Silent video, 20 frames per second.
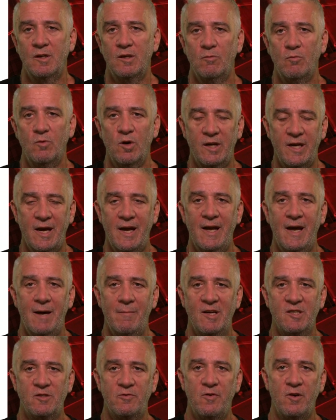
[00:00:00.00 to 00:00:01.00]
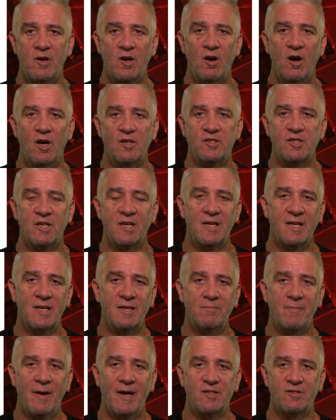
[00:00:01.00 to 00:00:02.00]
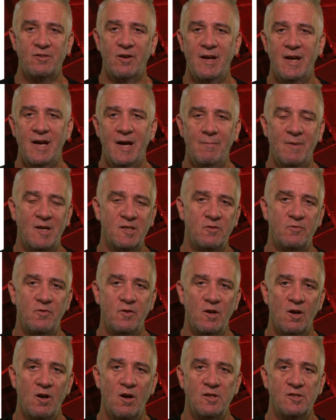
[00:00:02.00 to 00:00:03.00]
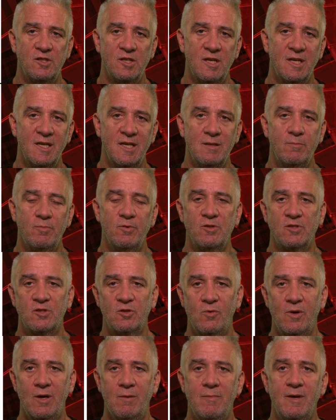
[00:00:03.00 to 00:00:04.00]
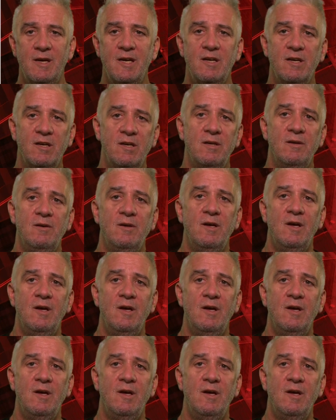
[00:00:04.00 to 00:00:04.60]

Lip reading: work out how much fertiliser you need based on how much fertiliser you need per square metre.